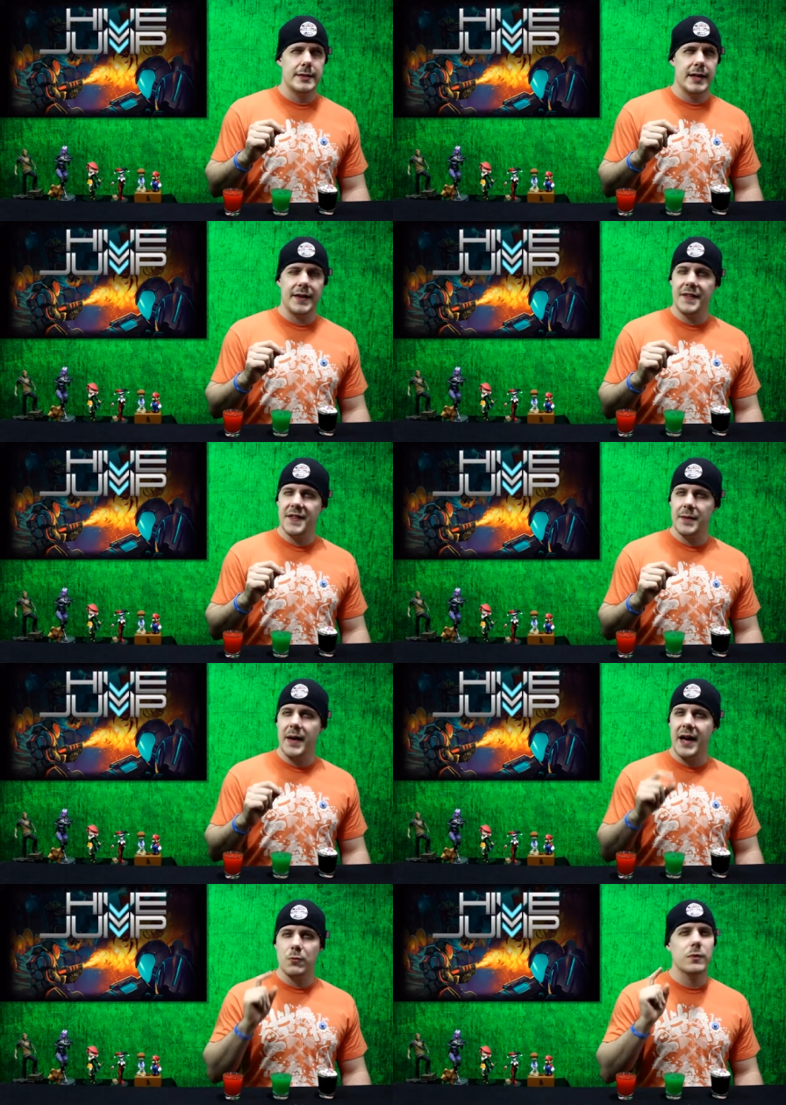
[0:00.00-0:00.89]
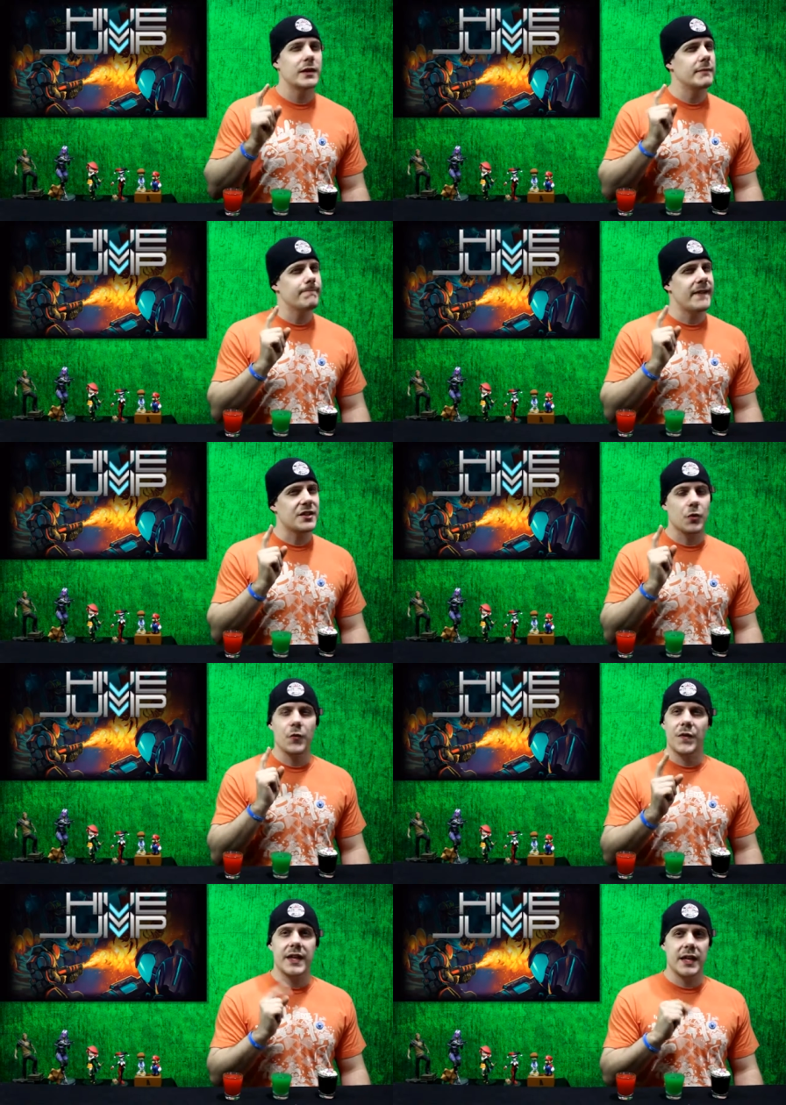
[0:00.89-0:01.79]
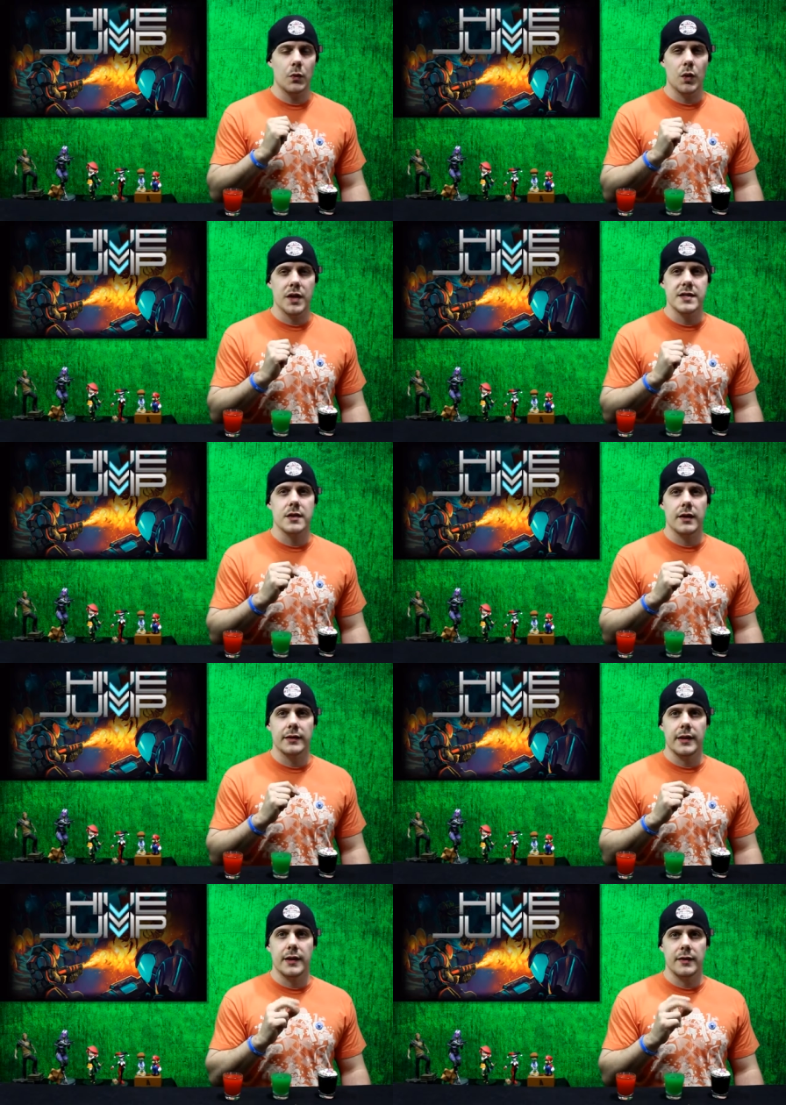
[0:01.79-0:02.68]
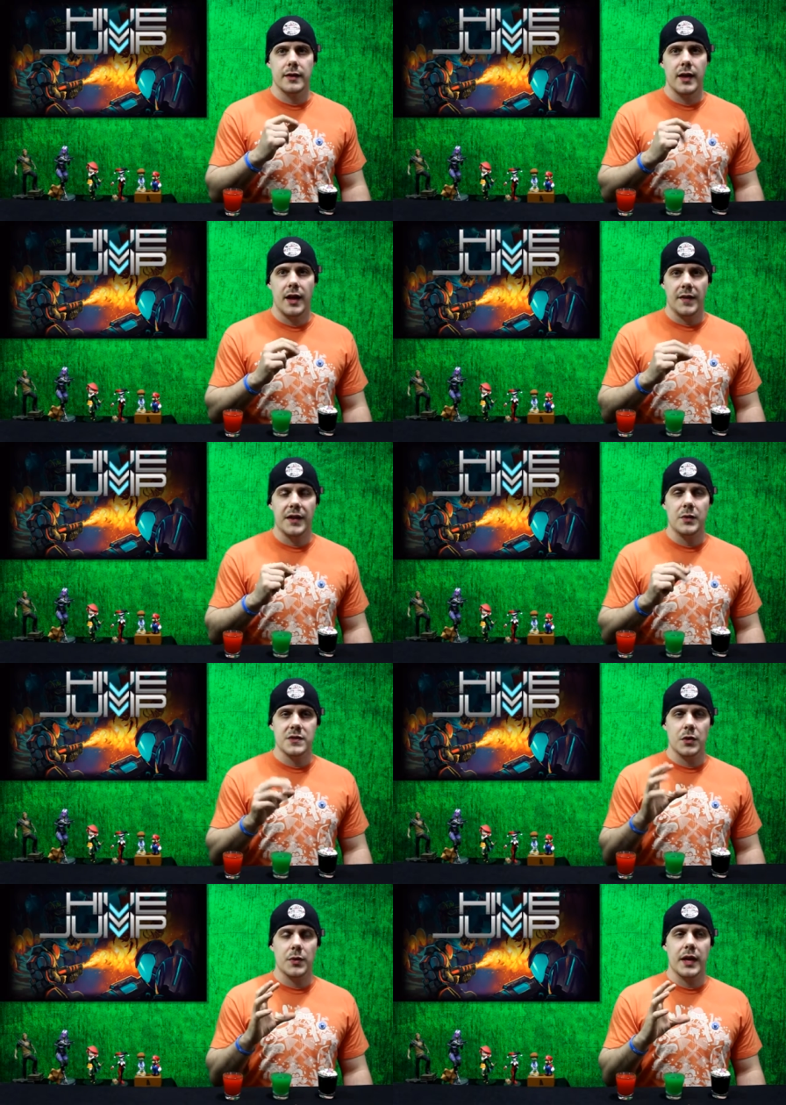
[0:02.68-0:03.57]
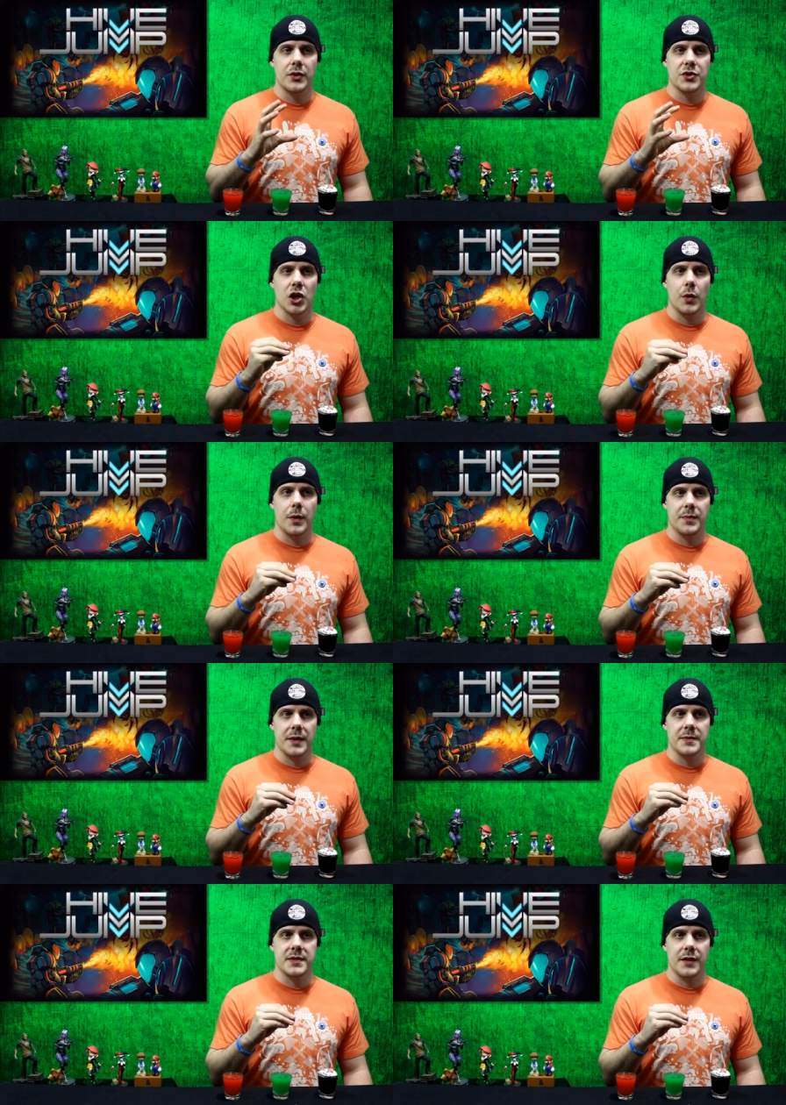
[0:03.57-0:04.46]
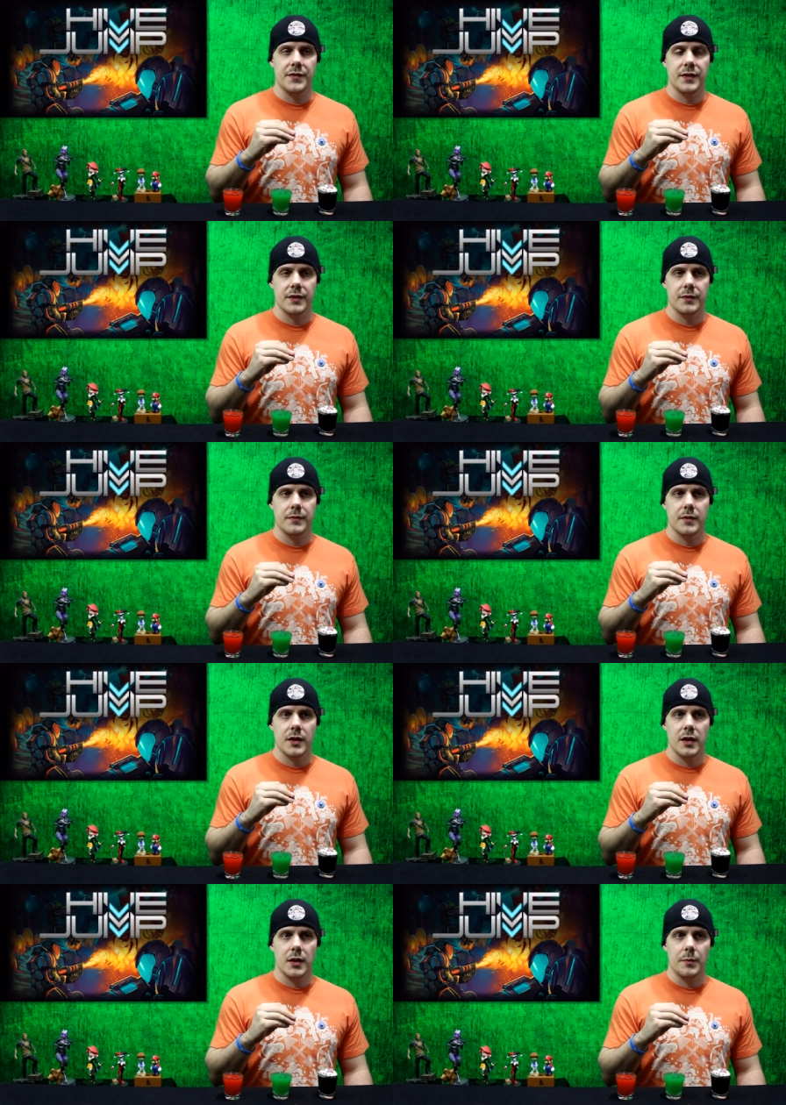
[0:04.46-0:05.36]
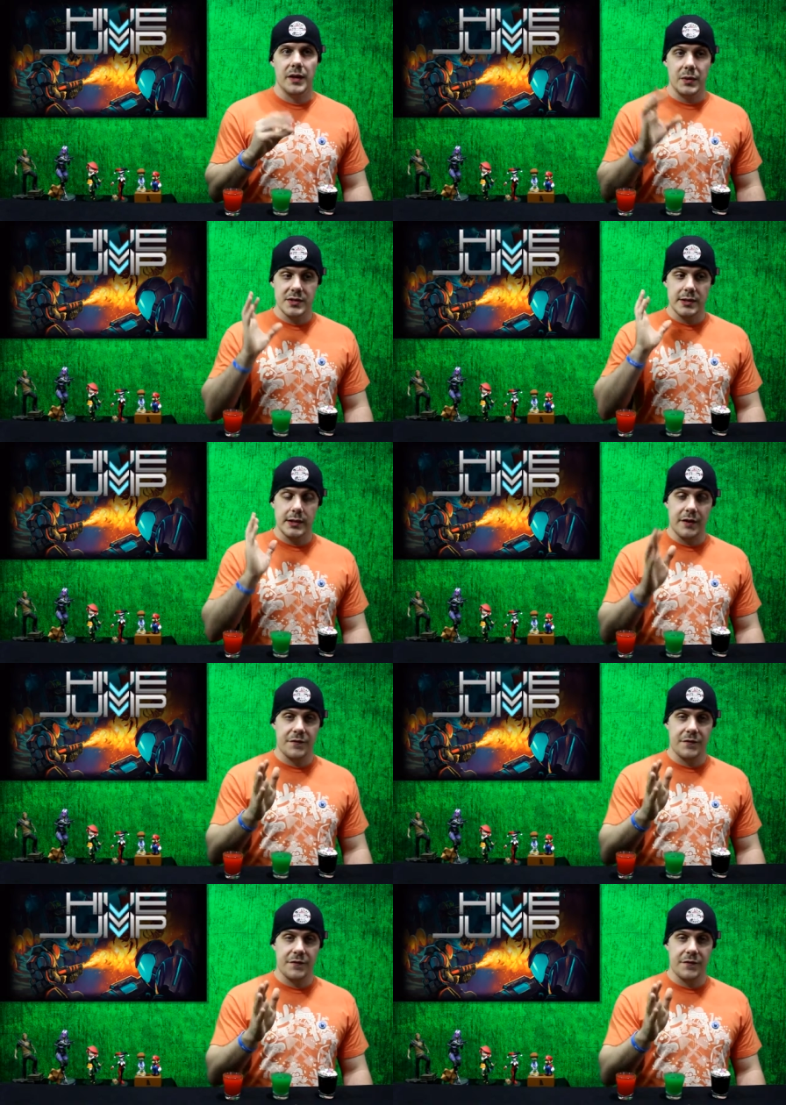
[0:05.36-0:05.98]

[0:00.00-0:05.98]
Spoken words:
now that I think, I don't think it was online. I think it was all couch co-op type stuff. But it was a lot